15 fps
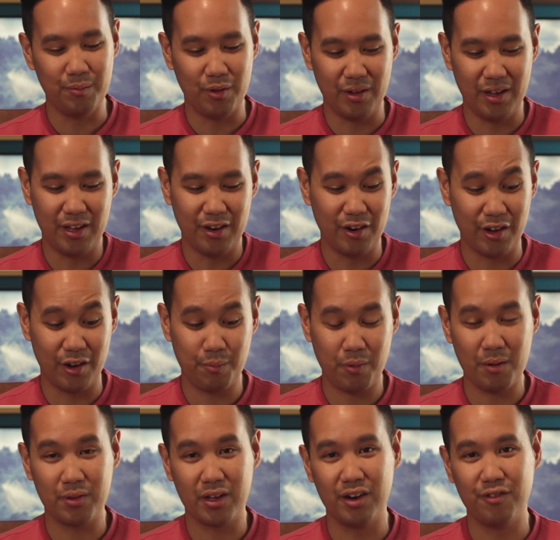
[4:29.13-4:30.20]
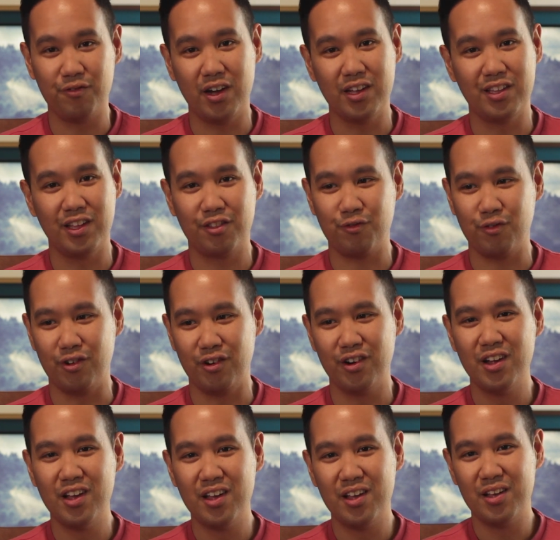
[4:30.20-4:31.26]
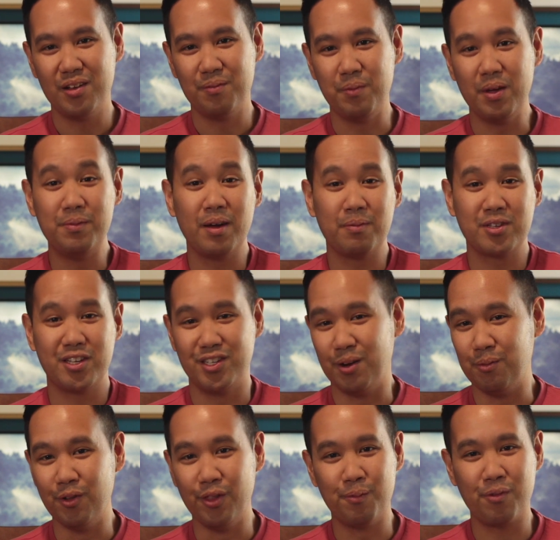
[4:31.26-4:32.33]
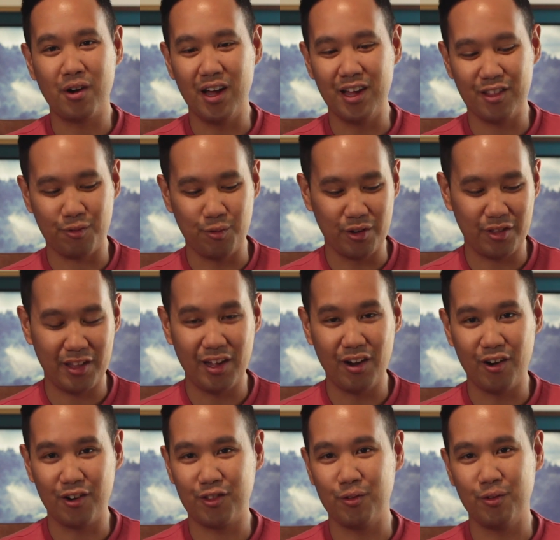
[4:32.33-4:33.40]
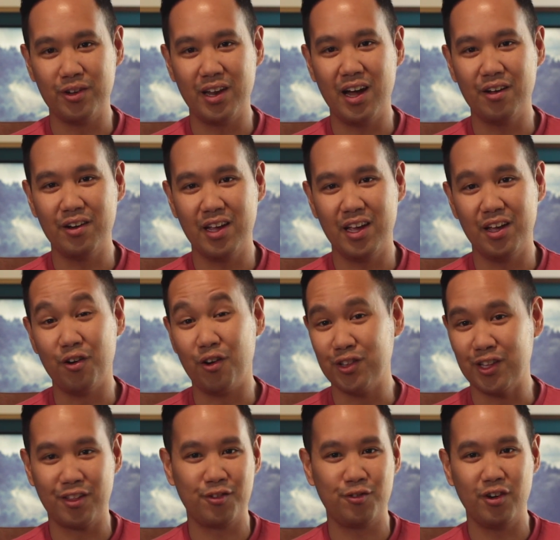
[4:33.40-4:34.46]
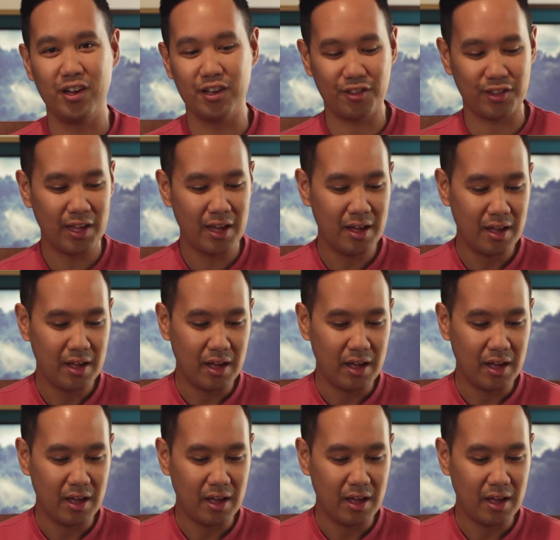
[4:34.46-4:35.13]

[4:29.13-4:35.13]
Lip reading: You're probably going to find these for maybe up to double the price once they are sold out and on the streets.